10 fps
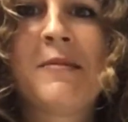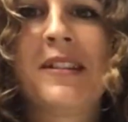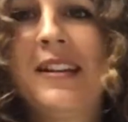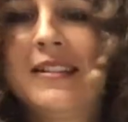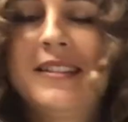
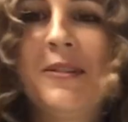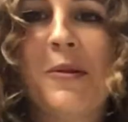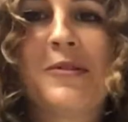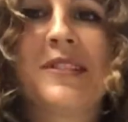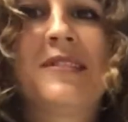At least you
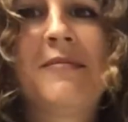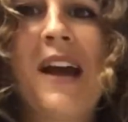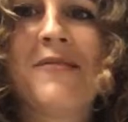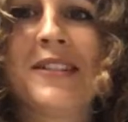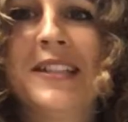won't just
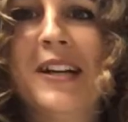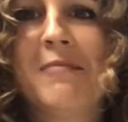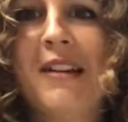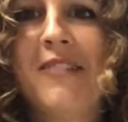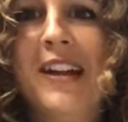have to stare
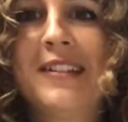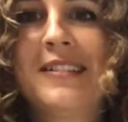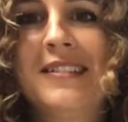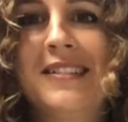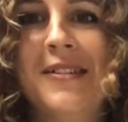at my face
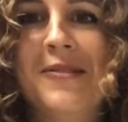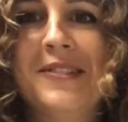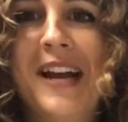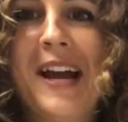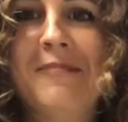the whole
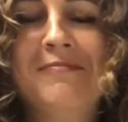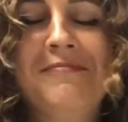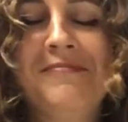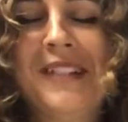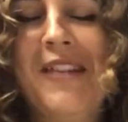time
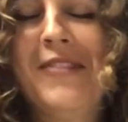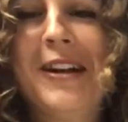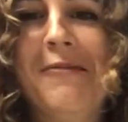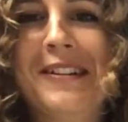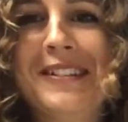if
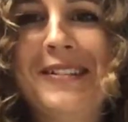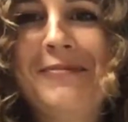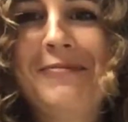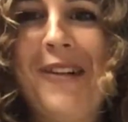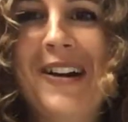anyone's
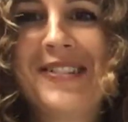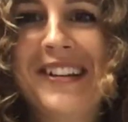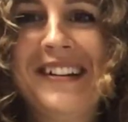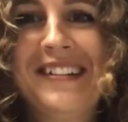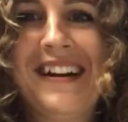
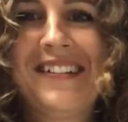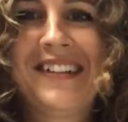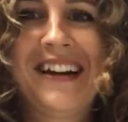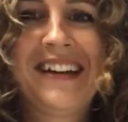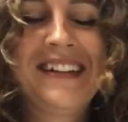watching out
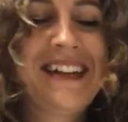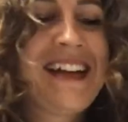there.